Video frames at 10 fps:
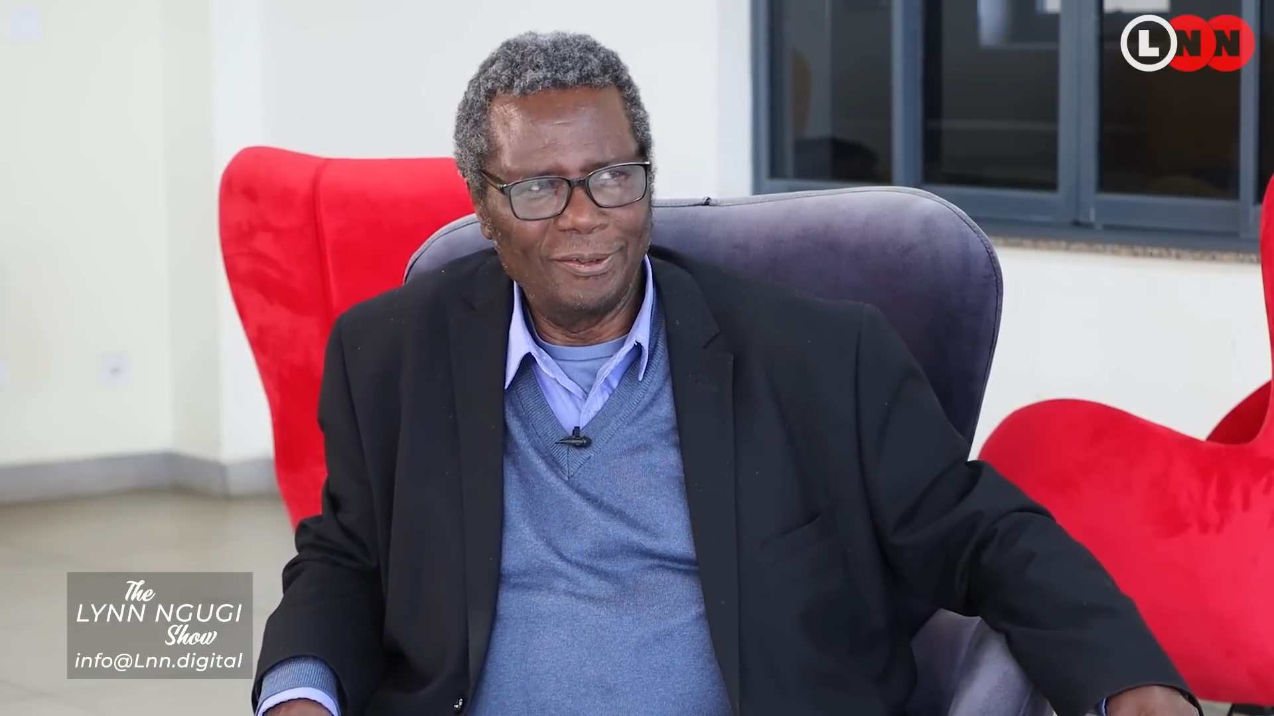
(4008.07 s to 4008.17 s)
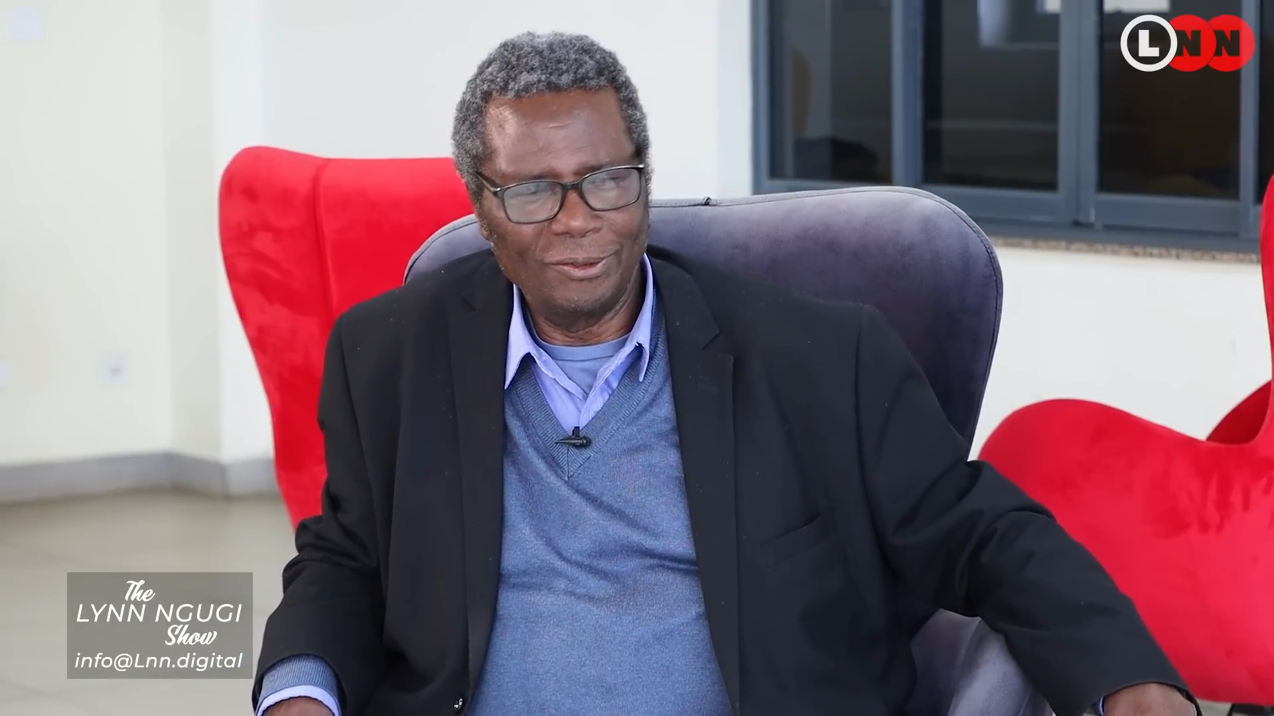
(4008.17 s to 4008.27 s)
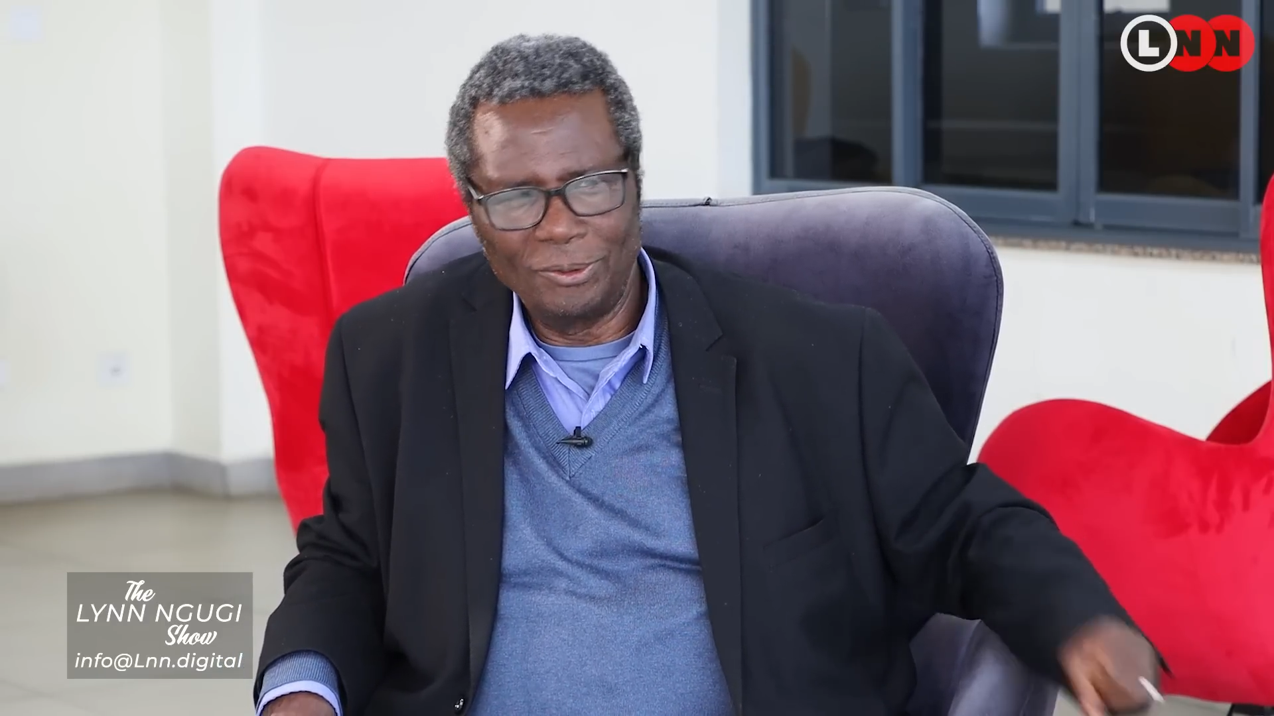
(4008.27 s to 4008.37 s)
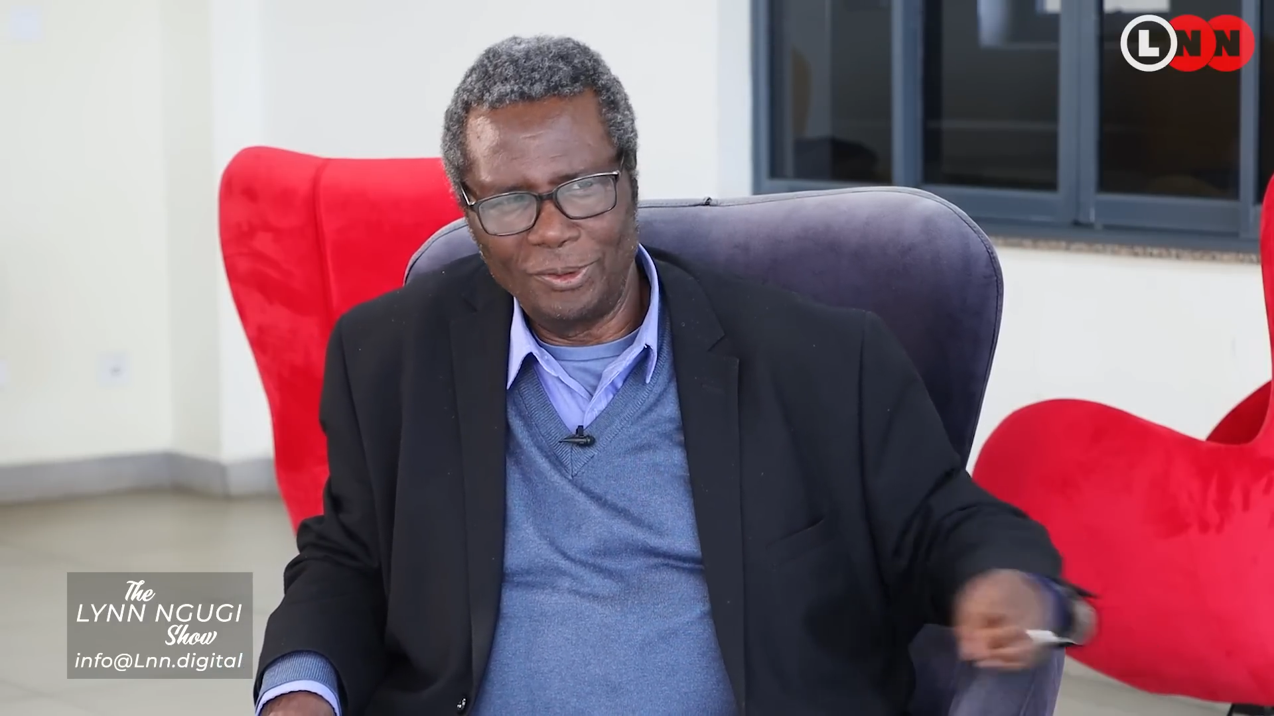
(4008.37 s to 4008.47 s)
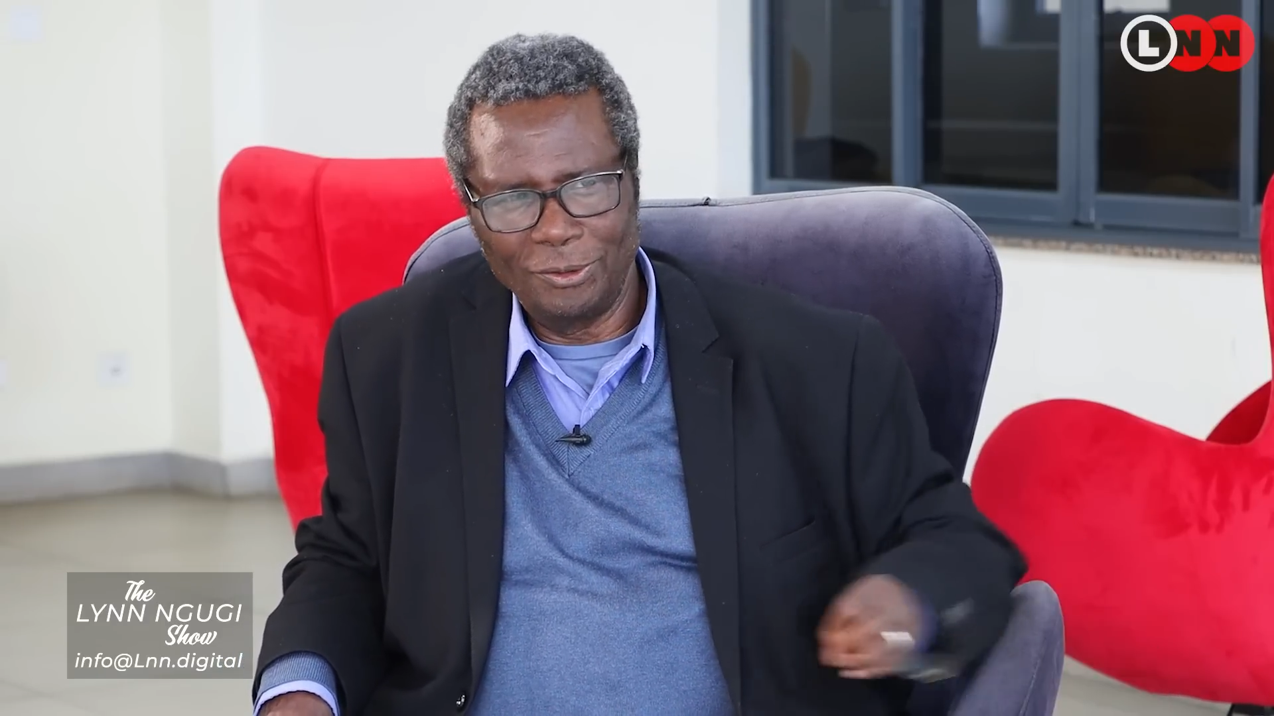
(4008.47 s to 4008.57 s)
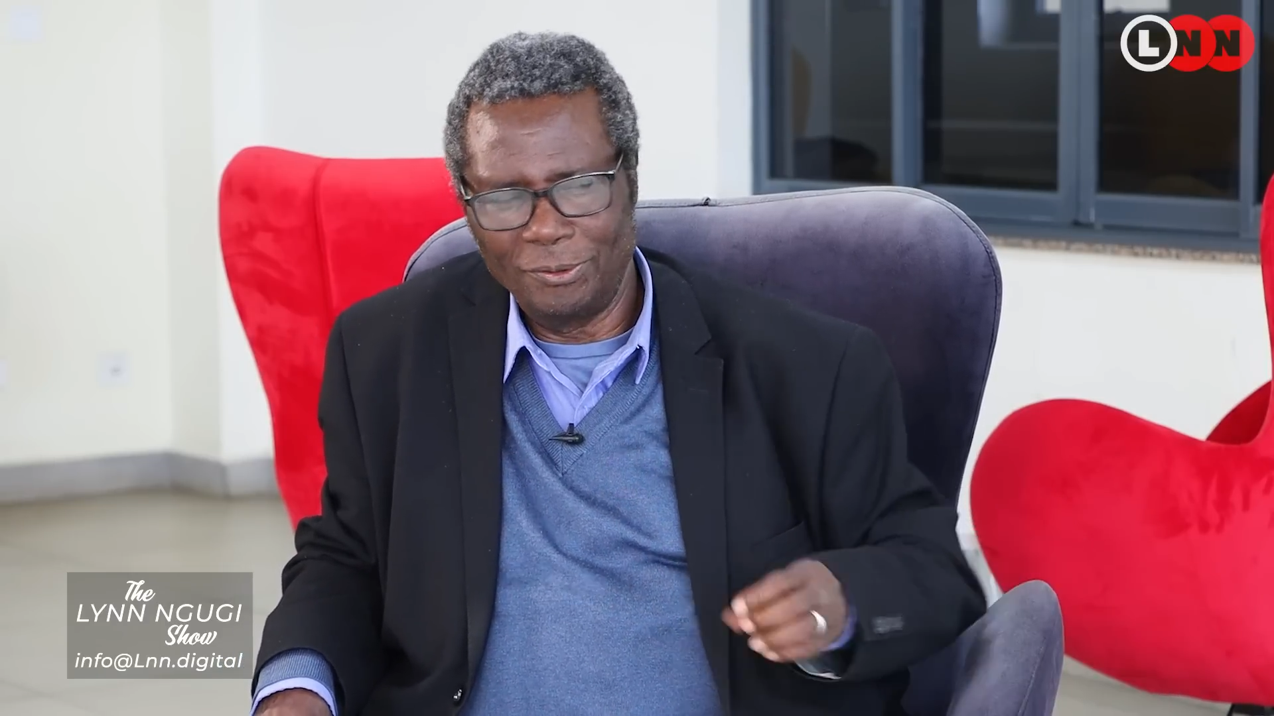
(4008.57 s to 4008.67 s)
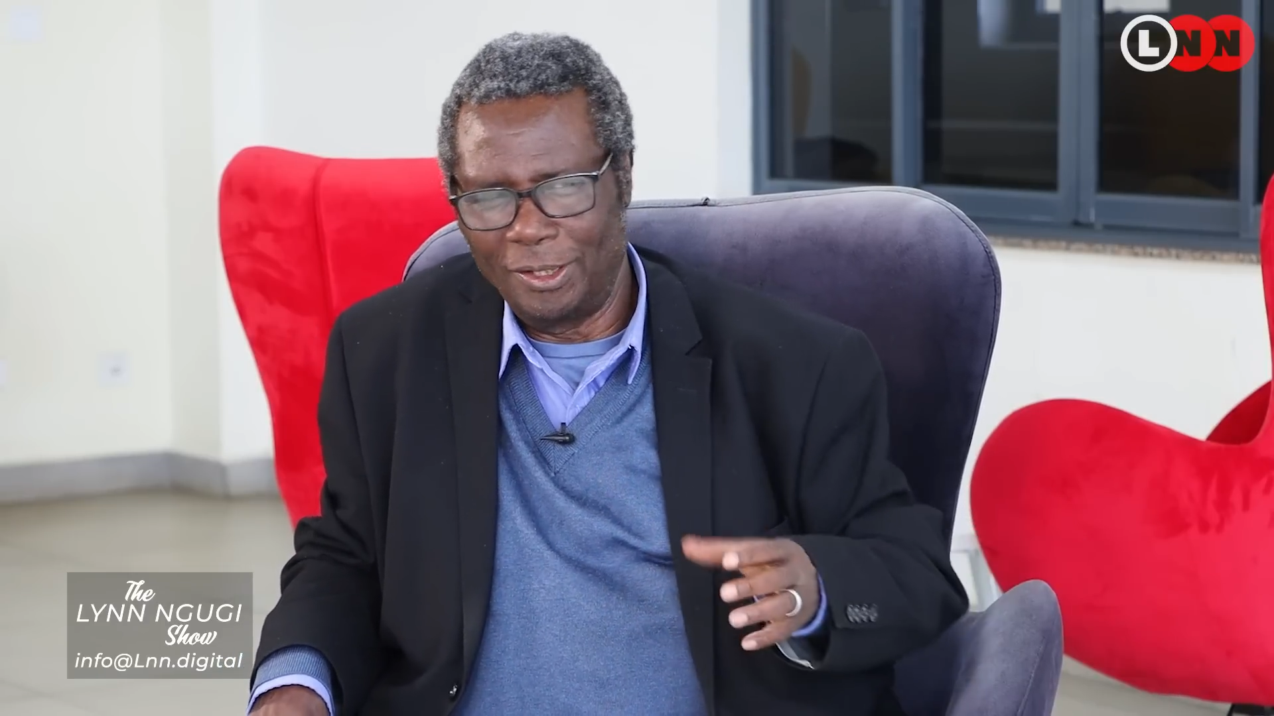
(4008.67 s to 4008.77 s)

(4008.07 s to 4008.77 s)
So he went to